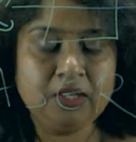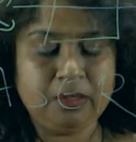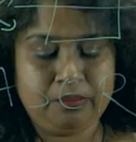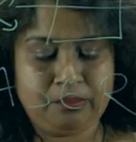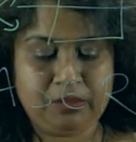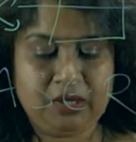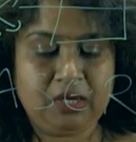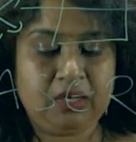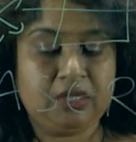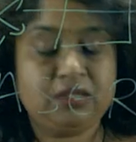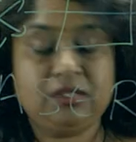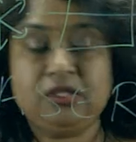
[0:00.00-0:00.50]

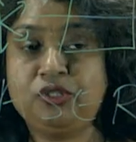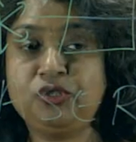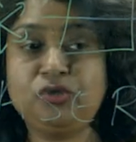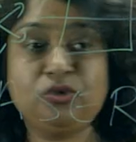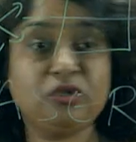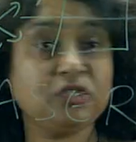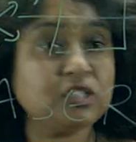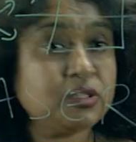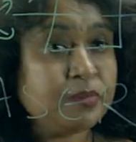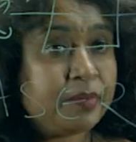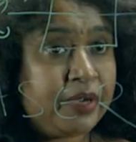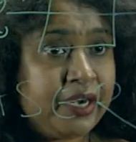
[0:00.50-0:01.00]
Because it is
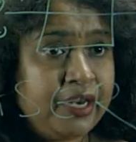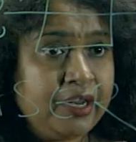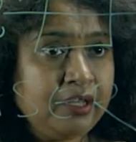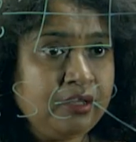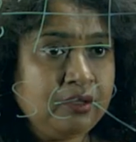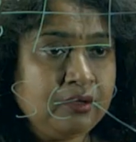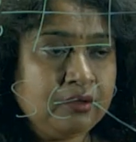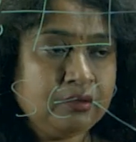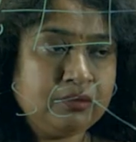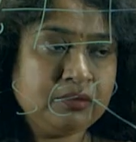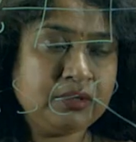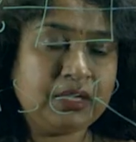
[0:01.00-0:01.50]
not spreading,
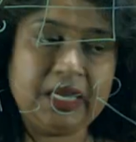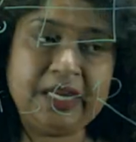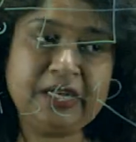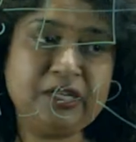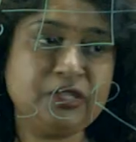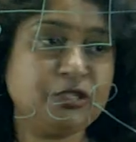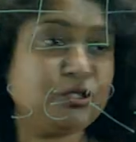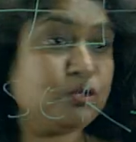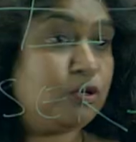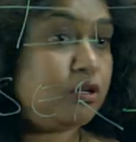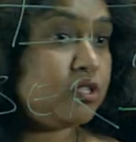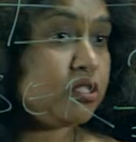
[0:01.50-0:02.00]
the light
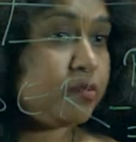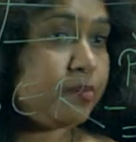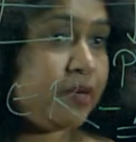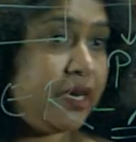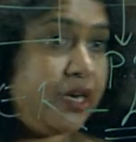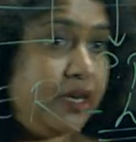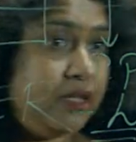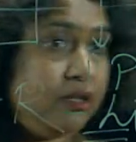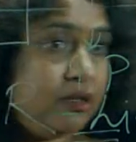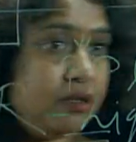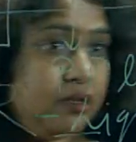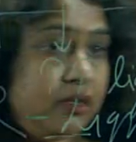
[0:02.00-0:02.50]
is not
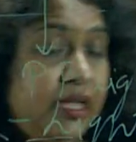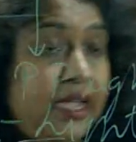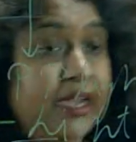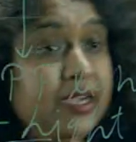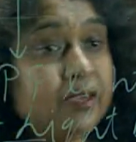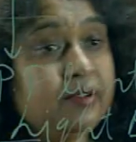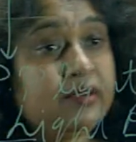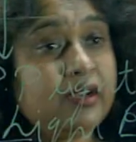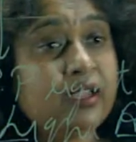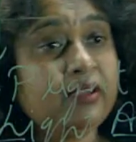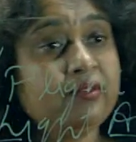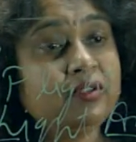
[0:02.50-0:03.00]
spreading.
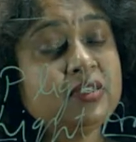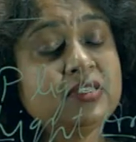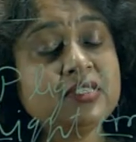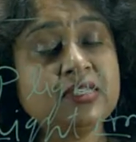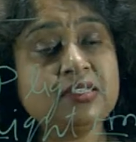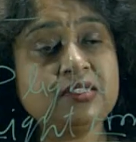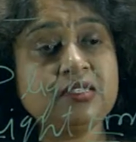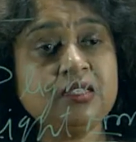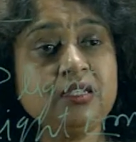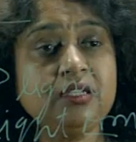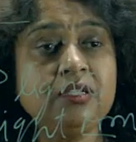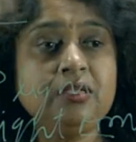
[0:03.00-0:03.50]
Light travels
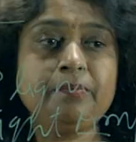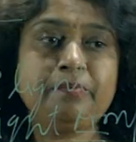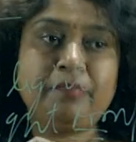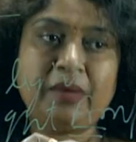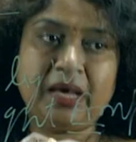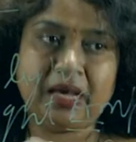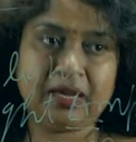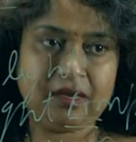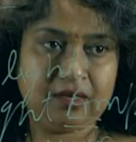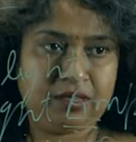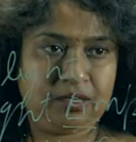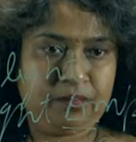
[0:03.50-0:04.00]
as a
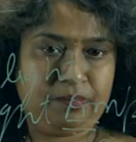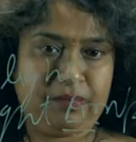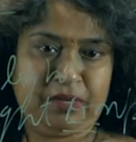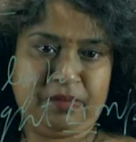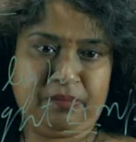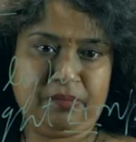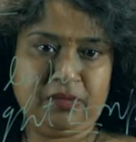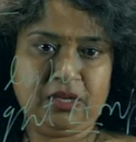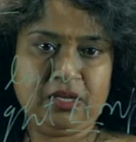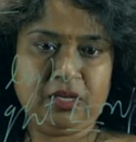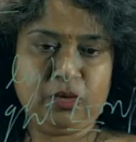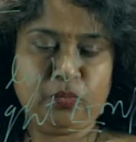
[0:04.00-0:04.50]
parallel beam,
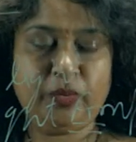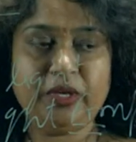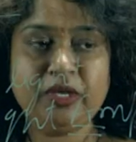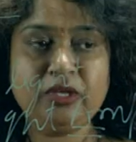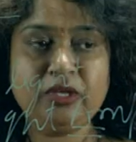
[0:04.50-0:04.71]
where